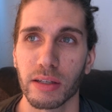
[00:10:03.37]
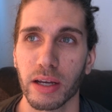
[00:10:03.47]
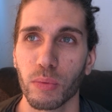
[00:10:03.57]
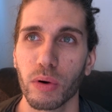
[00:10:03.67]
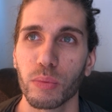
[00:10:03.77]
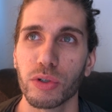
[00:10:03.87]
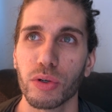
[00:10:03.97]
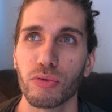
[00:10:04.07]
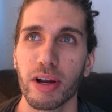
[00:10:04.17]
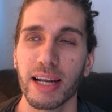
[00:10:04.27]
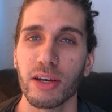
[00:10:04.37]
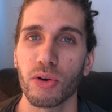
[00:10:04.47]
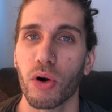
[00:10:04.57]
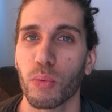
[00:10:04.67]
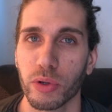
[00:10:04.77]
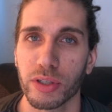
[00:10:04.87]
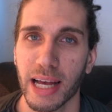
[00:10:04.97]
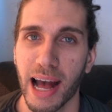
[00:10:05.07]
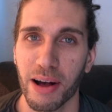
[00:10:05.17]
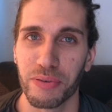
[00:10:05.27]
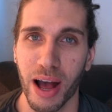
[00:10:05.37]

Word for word: Like, what would you really not want to have